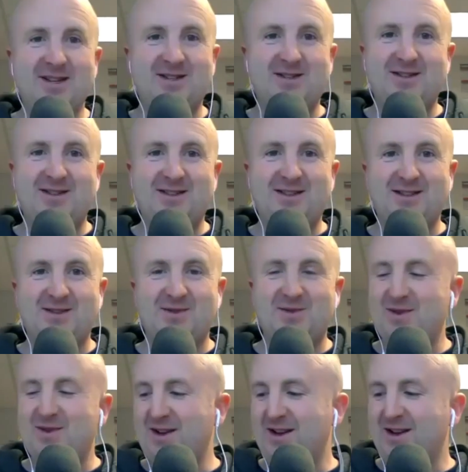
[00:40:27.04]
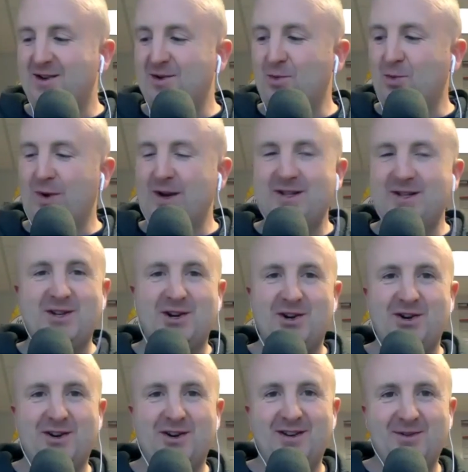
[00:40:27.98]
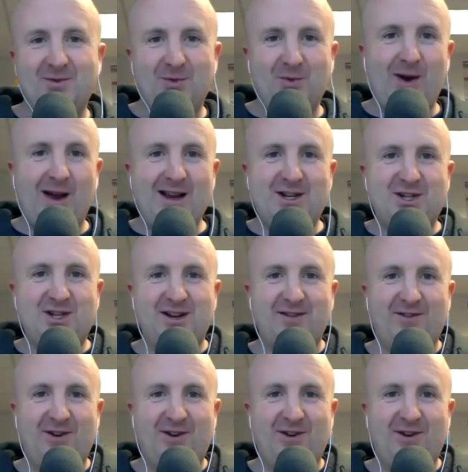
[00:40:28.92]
yeah. this wizard witch of